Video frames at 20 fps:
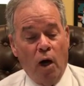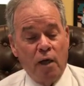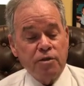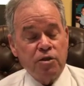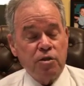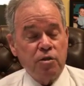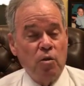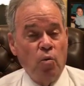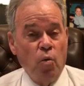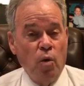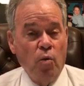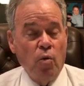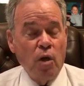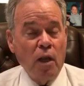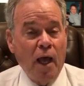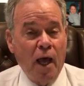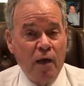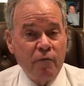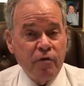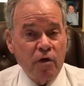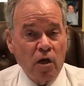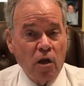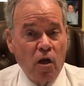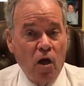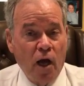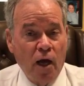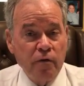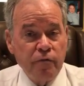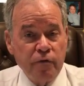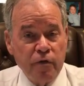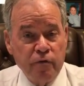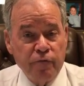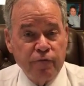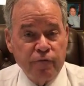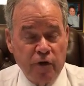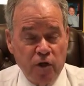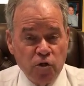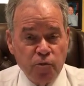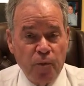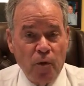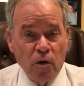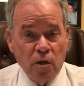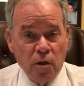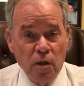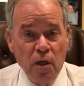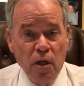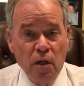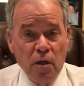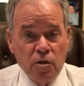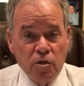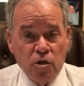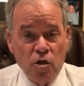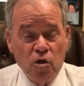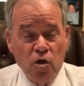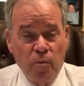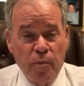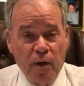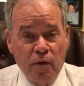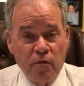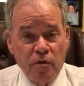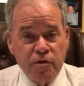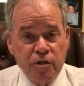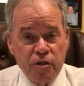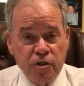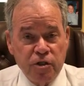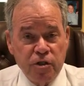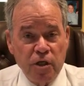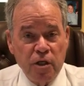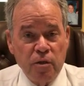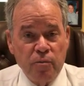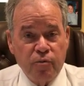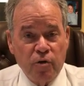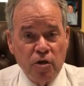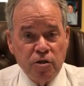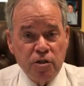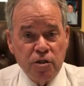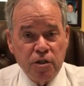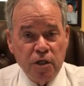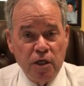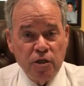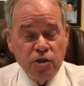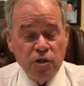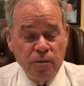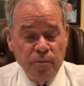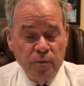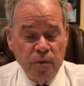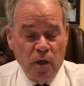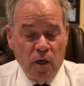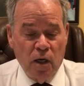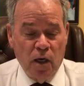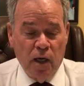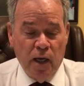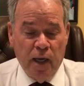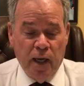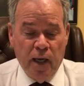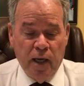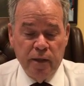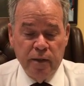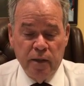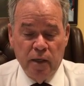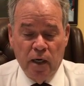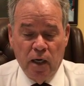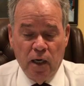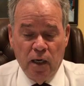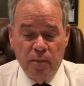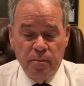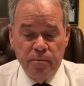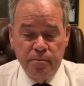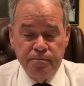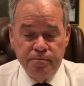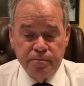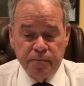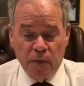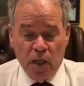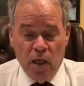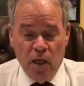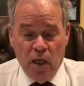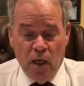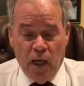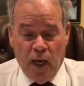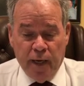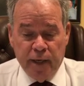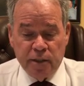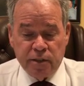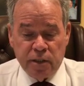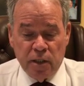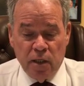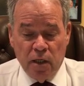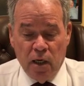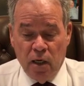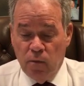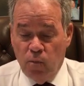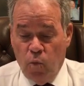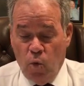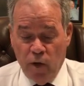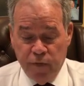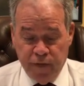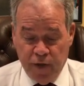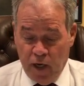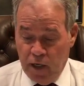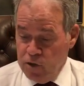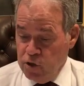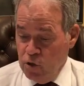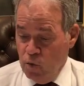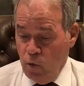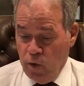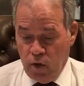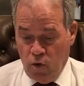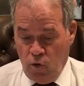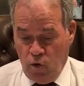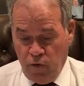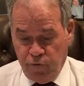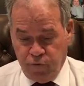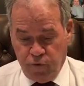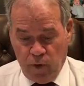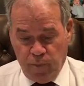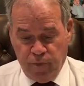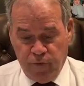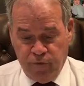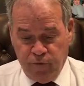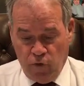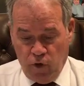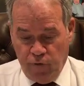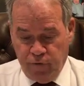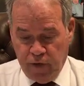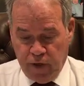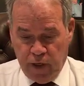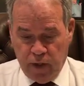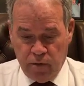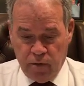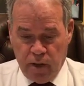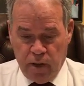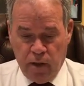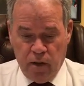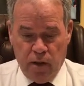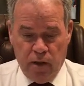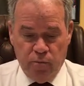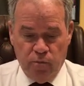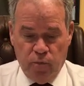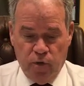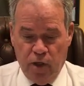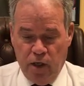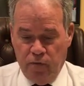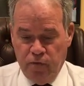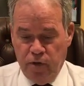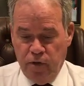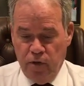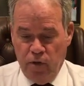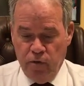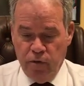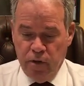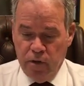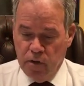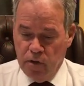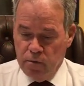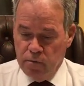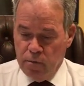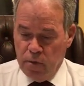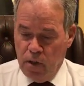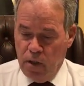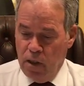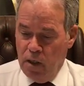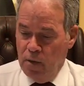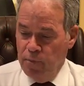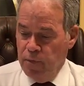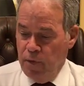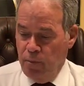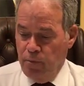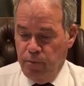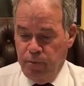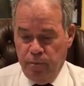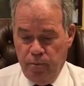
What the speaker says: You can watch, we will have it live on Facebook, so you'll be able to see the presentation. I guess one thing I do want to offer up before I forget, hang on, we have a note here,